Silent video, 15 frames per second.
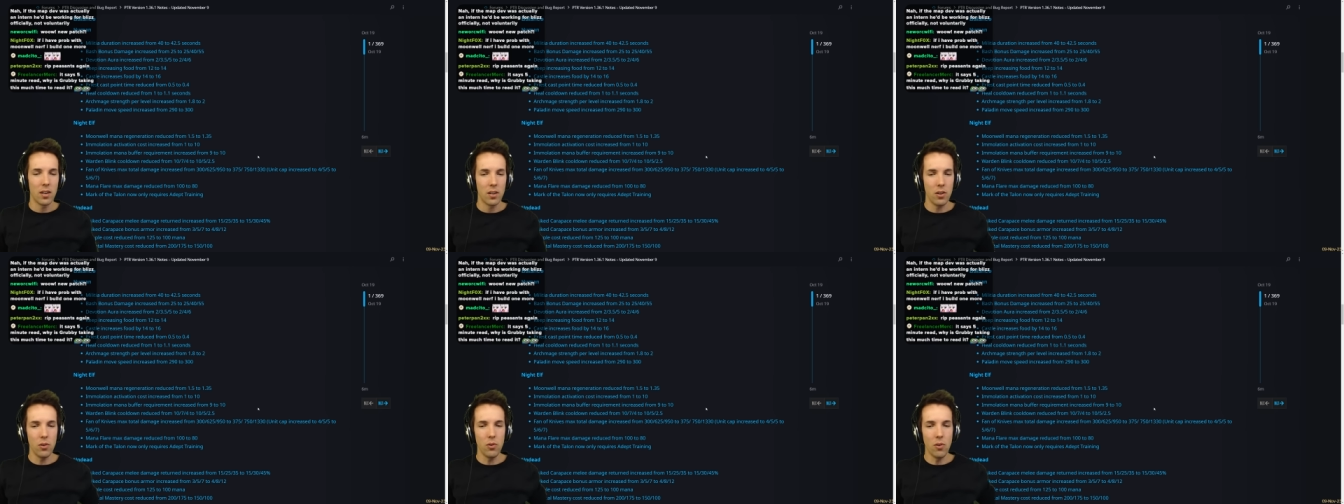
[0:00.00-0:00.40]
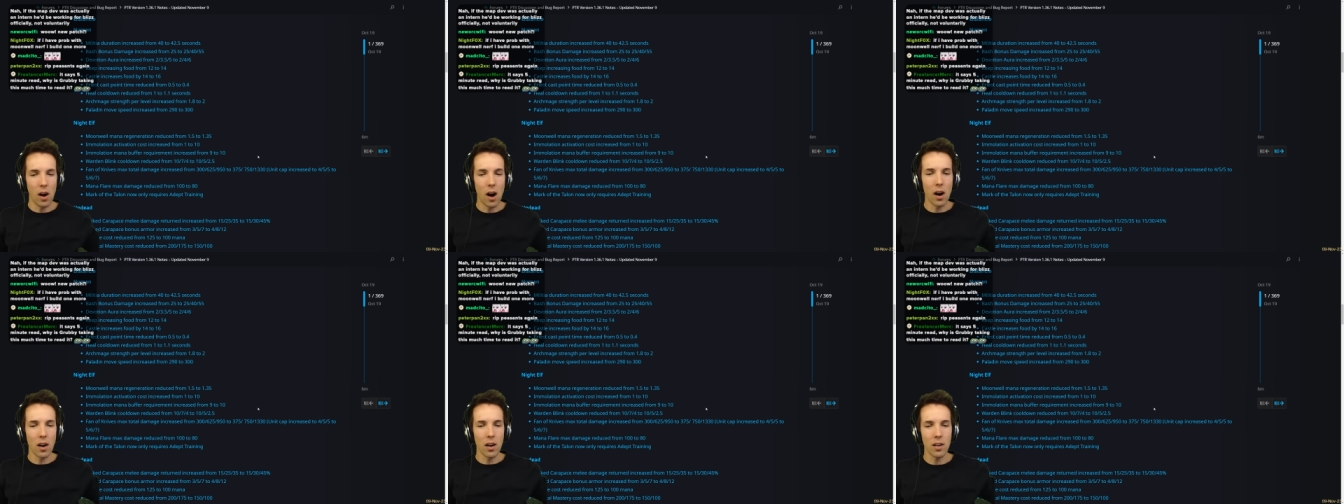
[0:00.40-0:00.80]
You
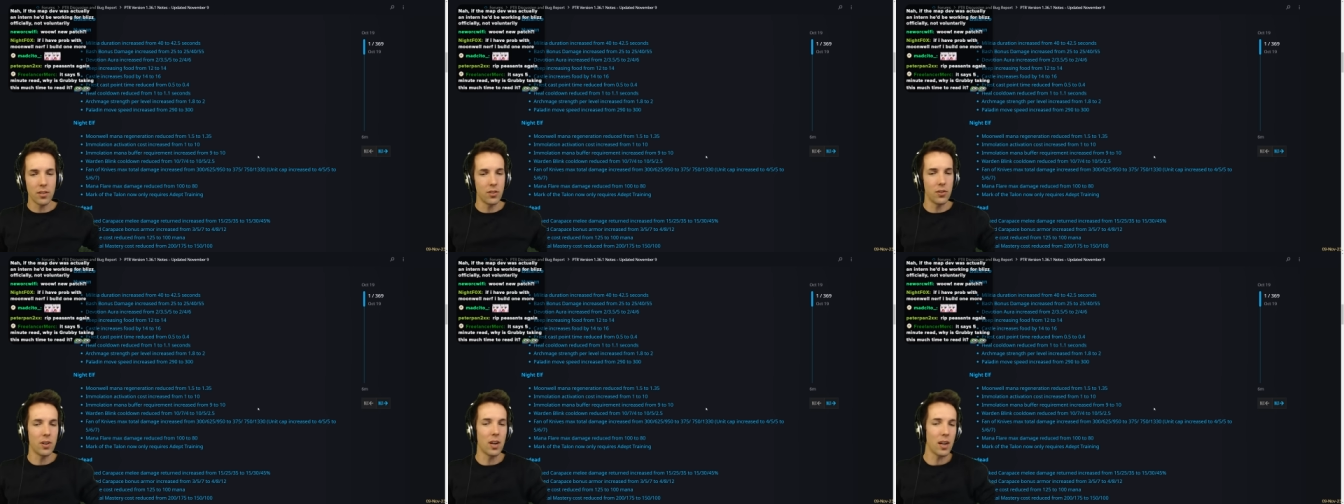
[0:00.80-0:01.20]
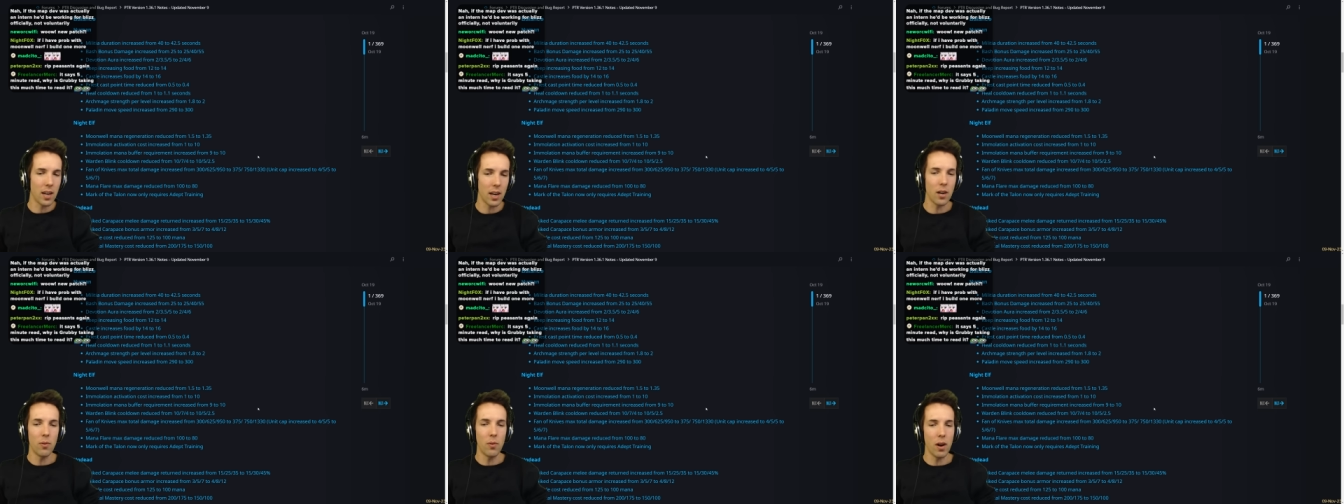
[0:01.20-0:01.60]
harlot, you're not
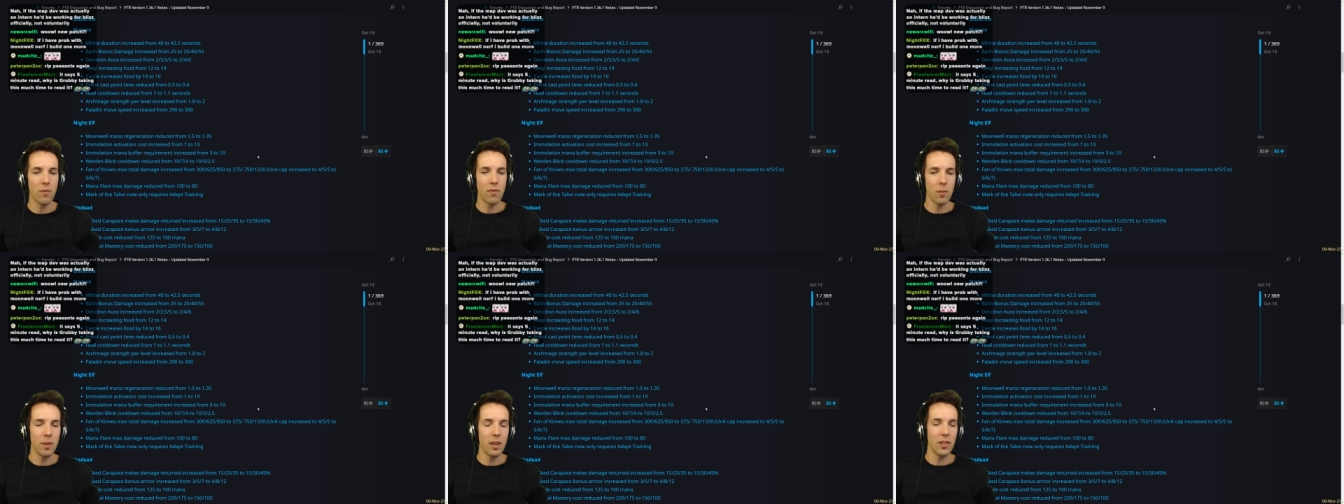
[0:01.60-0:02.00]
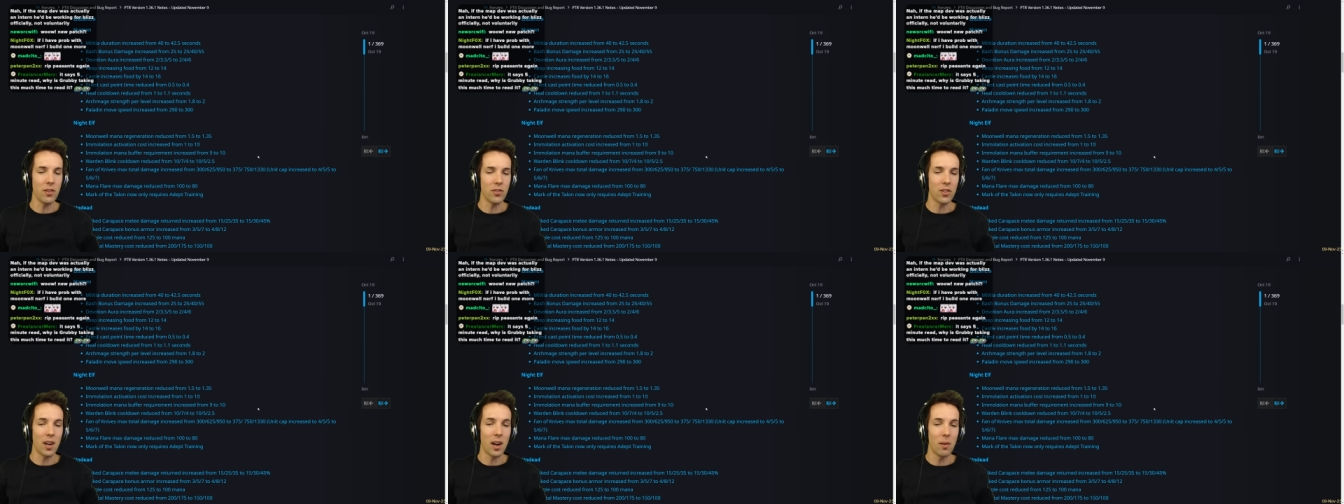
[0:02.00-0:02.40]
getting away from me
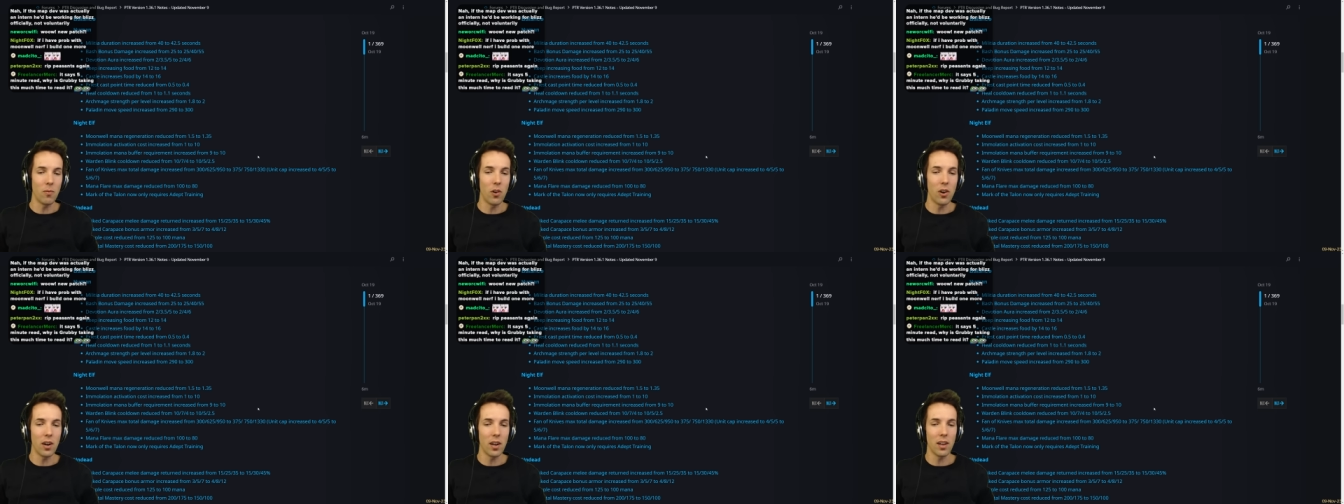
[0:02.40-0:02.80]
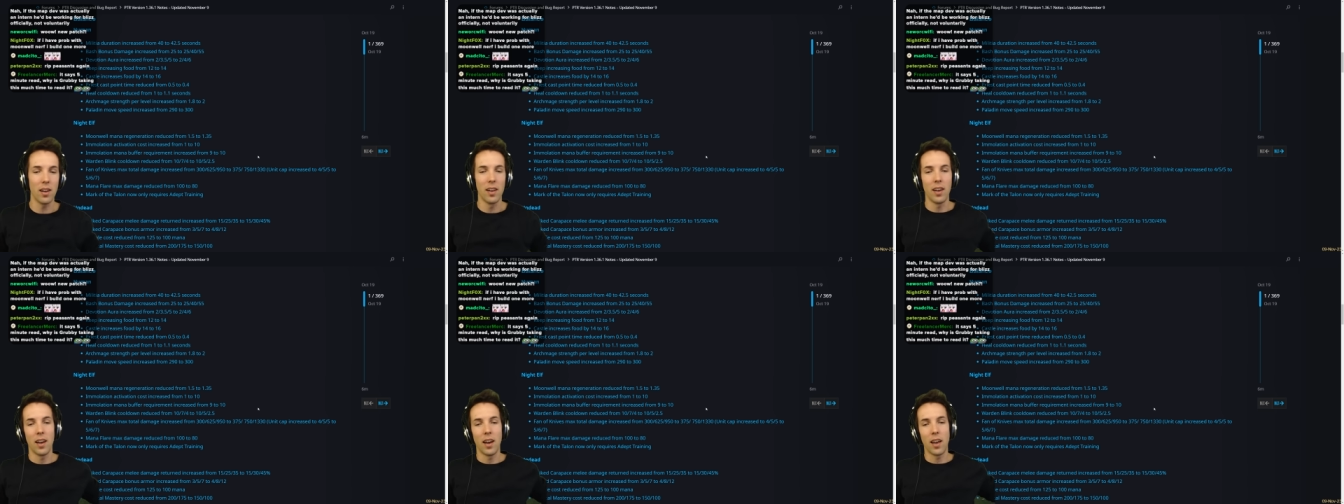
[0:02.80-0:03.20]
this time, Warden.